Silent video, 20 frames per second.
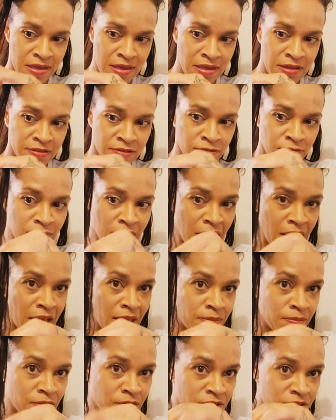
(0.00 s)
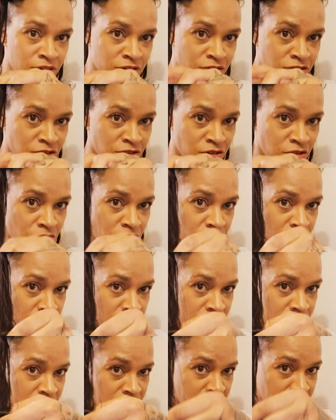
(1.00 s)
So what I'm going to do
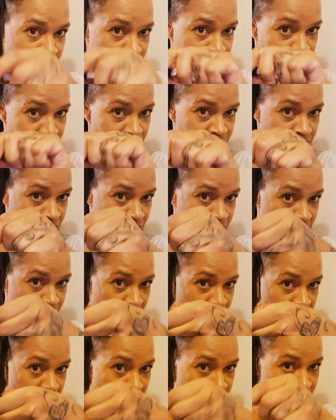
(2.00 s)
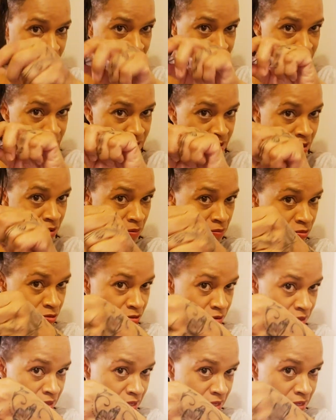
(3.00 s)
is, as you can see, how I'm
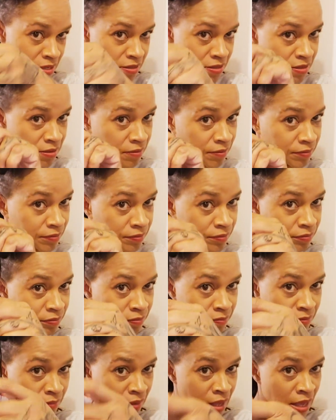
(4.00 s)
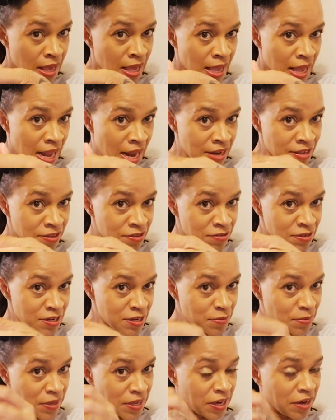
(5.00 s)
doing these. And you need
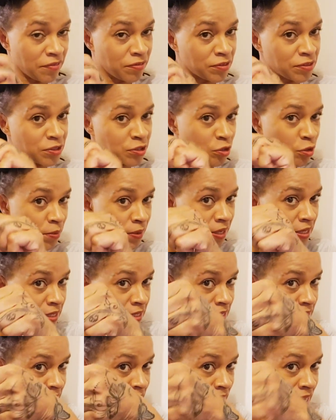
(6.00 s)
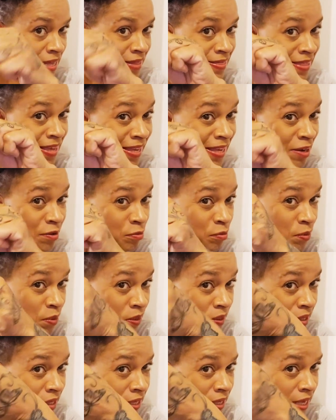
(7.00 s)
to be careful too because they get
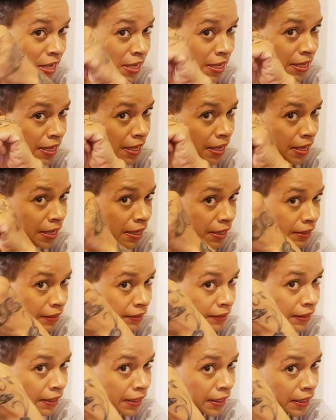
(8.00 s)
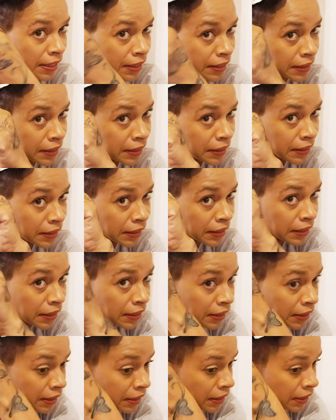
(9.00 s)
really kinky. Like,
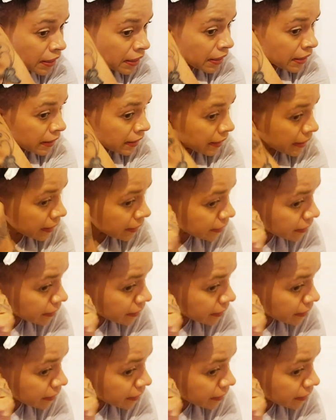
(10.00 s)
it gets